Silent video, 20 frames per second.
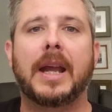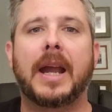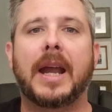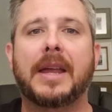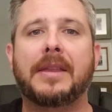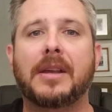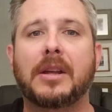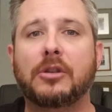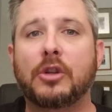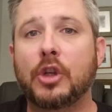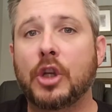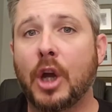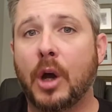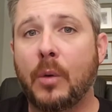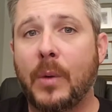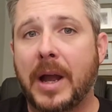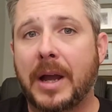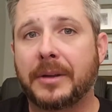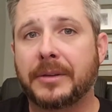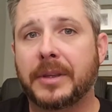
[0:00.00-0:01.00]
and then
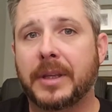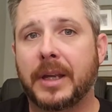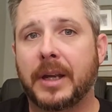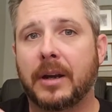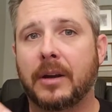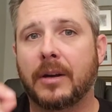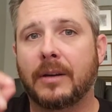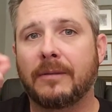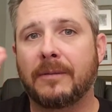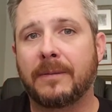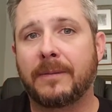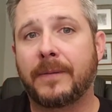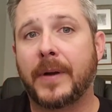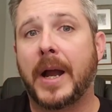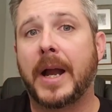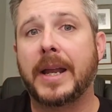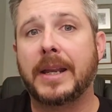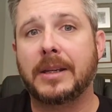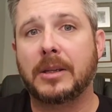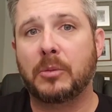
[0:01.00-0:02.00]
go out there,
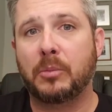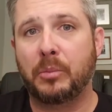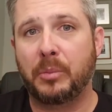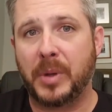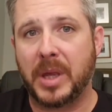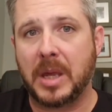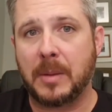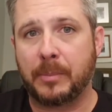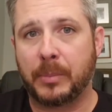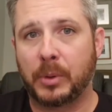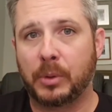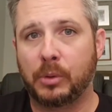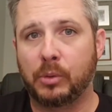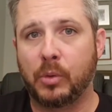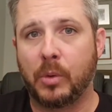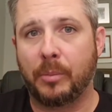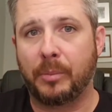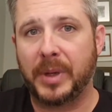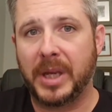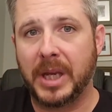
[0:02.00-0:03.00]
find people
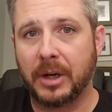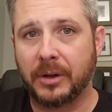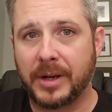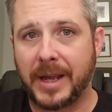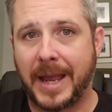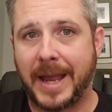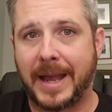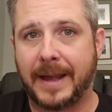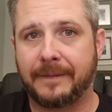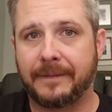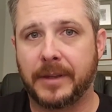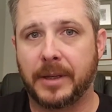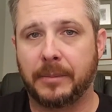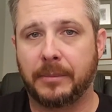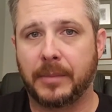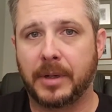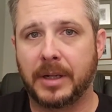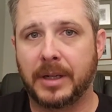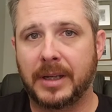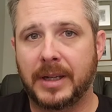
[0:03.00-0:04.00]
who appear to have
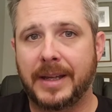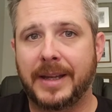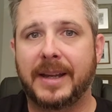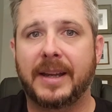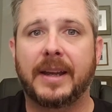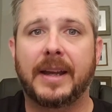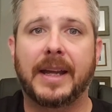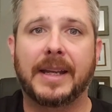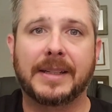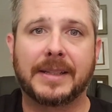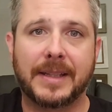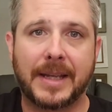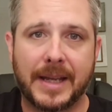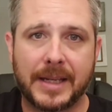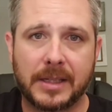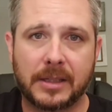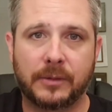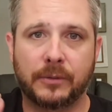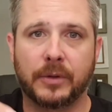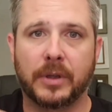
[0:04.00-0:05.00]
them, and
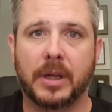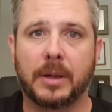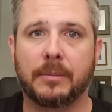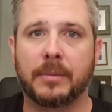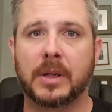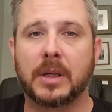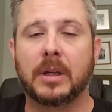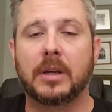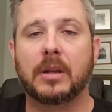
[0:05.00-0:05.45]
test for them.